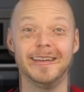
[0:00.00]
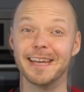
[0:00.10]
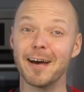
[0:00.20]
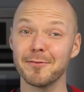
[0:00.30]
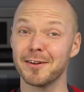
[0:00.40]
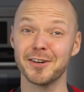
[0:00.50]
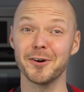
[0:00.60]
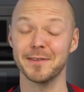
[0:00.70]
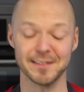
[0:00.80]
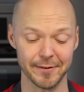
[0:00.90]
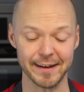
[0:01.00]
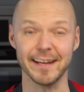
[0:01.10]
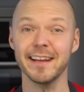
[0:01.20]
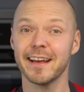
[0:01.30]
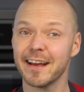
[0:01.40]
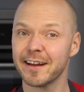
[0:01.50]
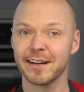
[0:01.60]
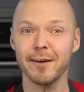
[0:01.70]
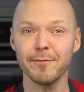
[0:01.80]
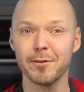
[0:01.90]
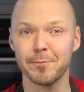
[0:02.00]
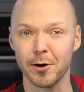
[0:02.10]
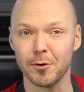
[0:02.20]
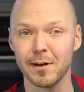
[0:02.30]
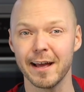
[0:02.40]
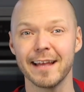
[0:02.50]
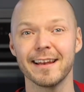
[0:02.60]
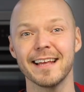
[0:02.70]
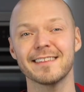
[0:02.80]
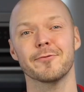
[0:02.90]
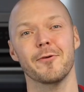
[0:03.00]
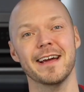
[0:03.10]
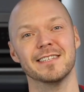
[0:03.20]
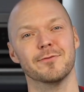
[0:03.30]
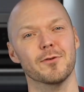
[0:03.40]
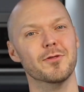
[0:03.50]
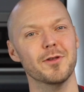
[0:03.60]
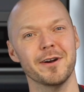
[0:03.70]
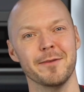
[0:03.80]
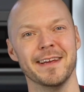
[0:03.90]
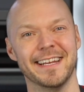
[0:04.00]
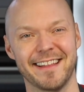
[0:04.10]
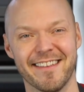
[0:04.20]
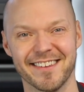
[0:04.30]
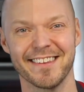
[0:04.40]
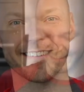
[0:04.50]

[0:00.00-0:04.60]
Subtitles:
Now the dough is ready. Cover the bowl and let it rise for 30 minutes.